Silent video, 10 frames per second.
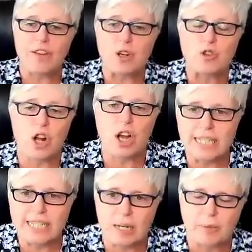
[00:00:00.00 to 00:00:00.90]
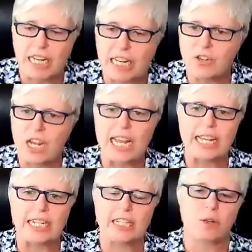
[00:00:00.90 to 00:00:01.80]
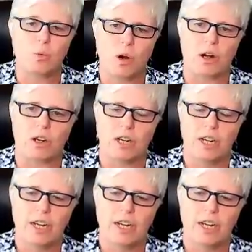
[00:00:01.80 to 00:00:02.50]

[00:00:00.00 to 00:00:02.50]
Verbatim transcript: if you're drawn to something and you can't get it to work,